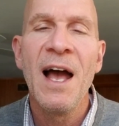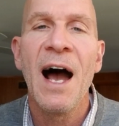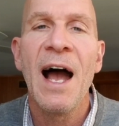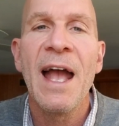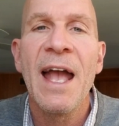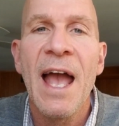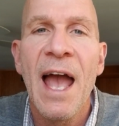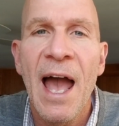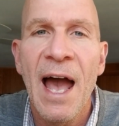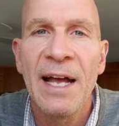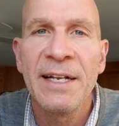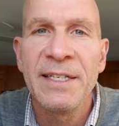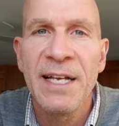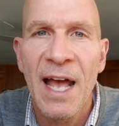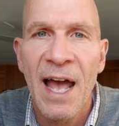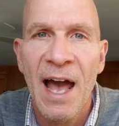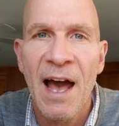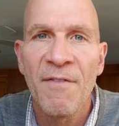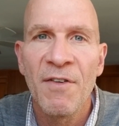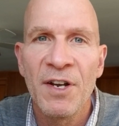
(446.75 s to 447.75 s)
I had to
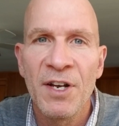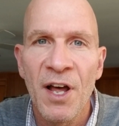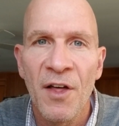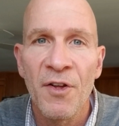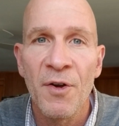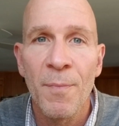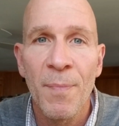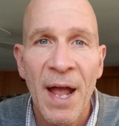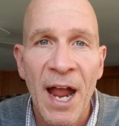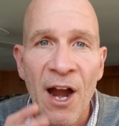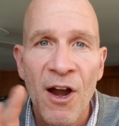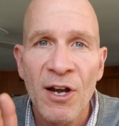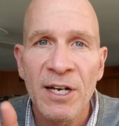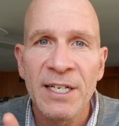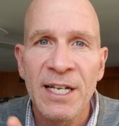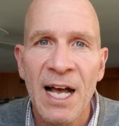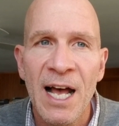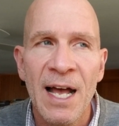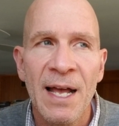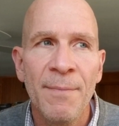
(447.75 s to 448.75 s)
have another
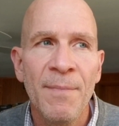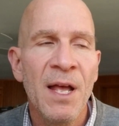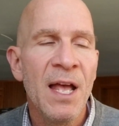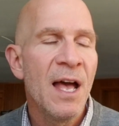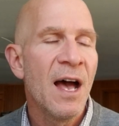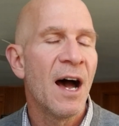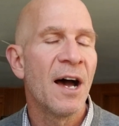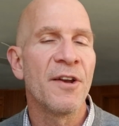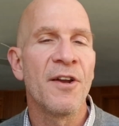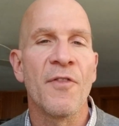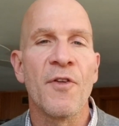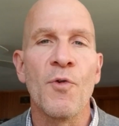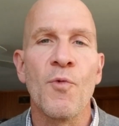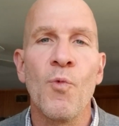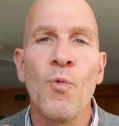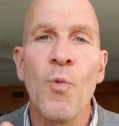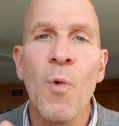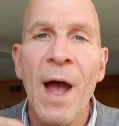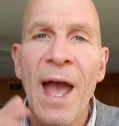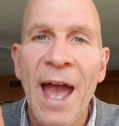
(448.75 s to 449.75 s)
paradigm, another
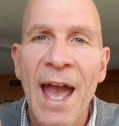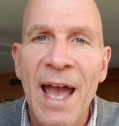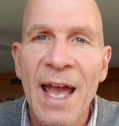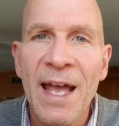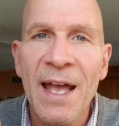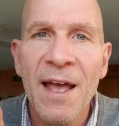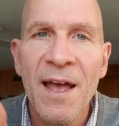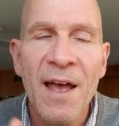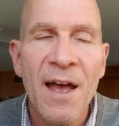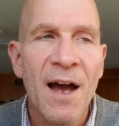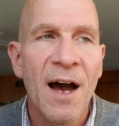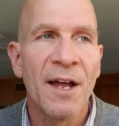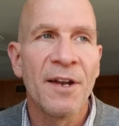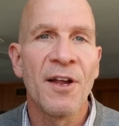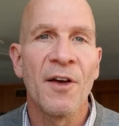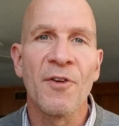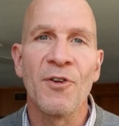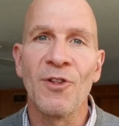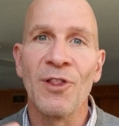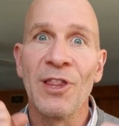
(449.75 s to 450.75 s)
way,
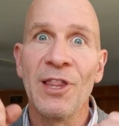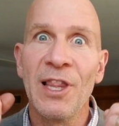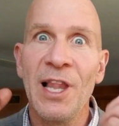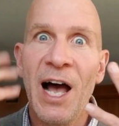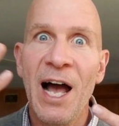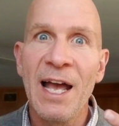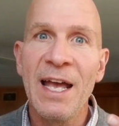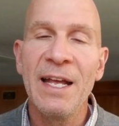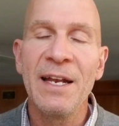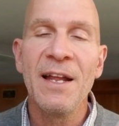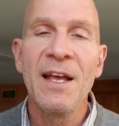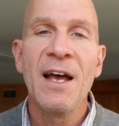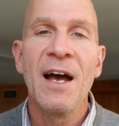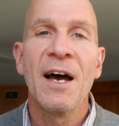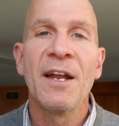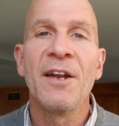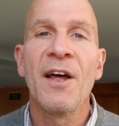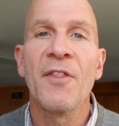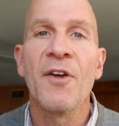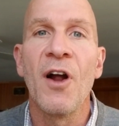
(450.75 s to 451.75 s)
another light,
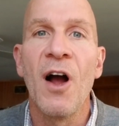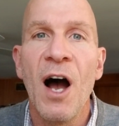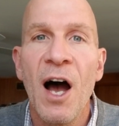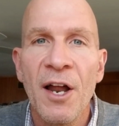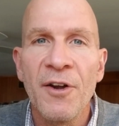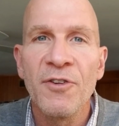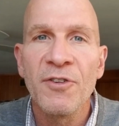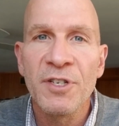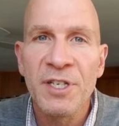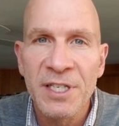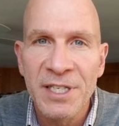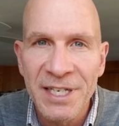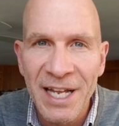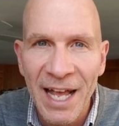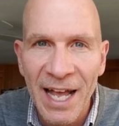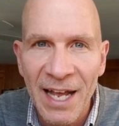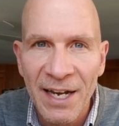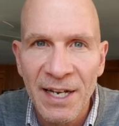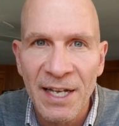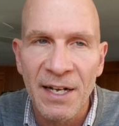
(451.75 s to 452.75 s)
another
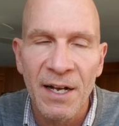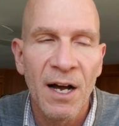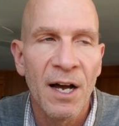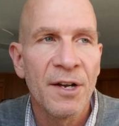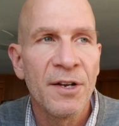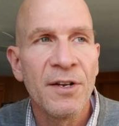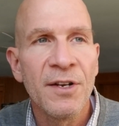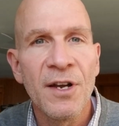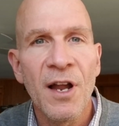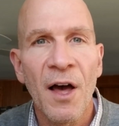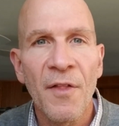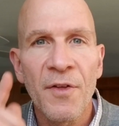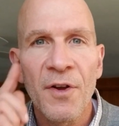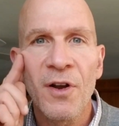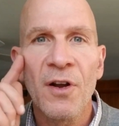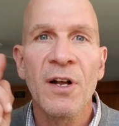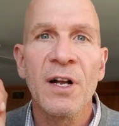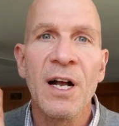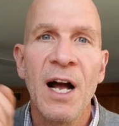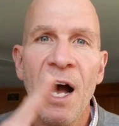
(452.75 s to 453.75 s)
understanding,
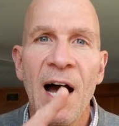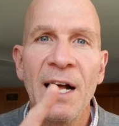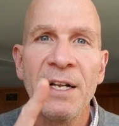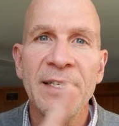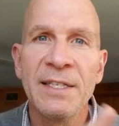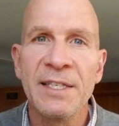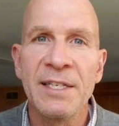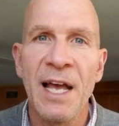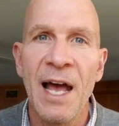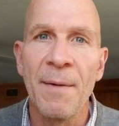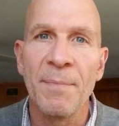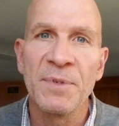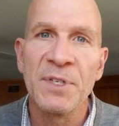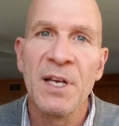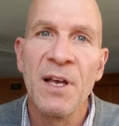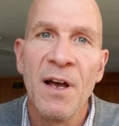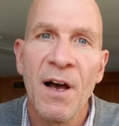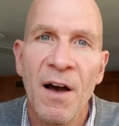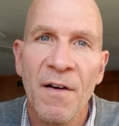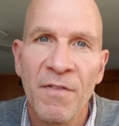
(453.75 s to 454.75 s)
another concept
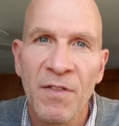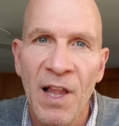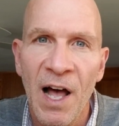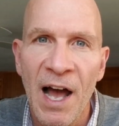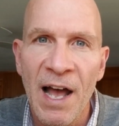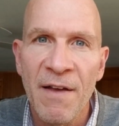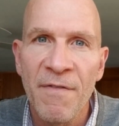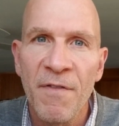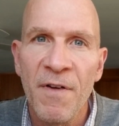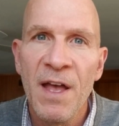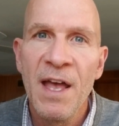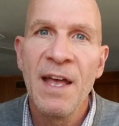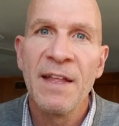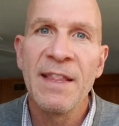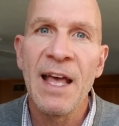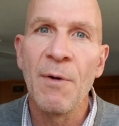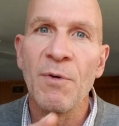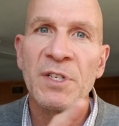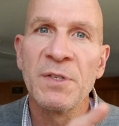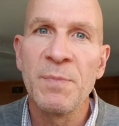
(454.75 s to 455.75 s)
of life
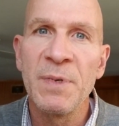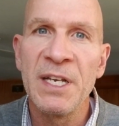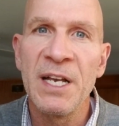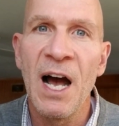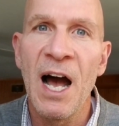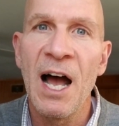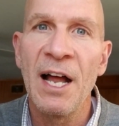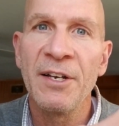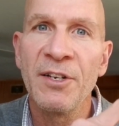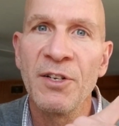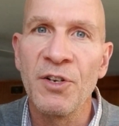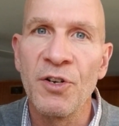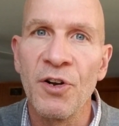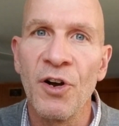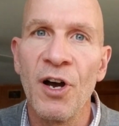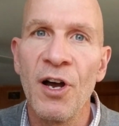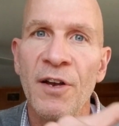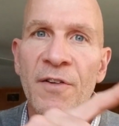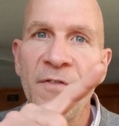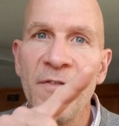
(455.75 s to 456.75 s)
that was beyond
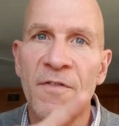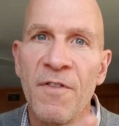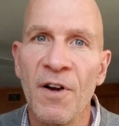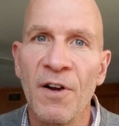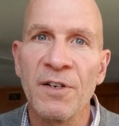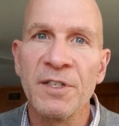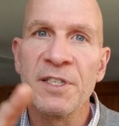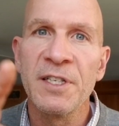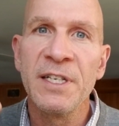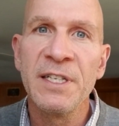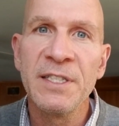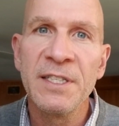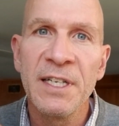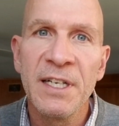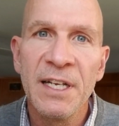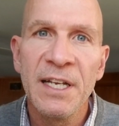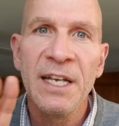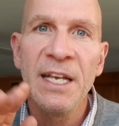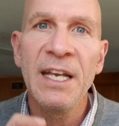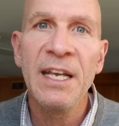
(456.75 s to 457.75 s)
good versus
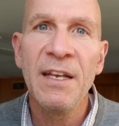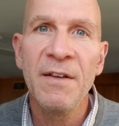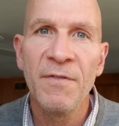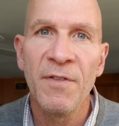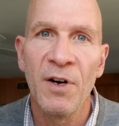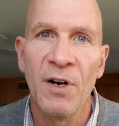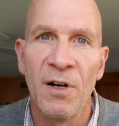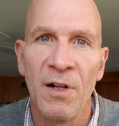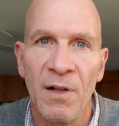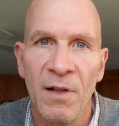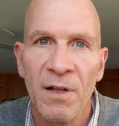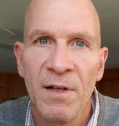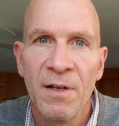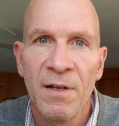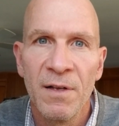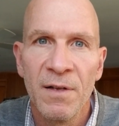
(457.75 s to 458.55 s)
evil.